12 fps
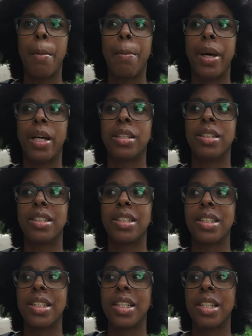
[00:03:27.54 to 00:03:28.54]

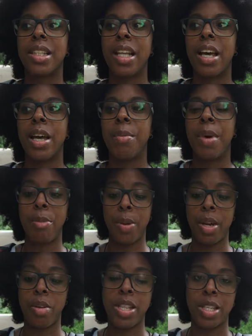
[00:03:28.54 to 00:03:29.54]
but I
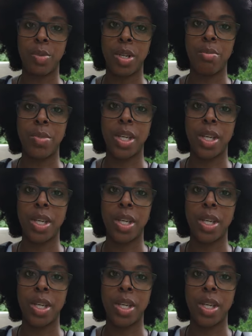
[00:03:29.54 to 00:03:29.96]
put it on this one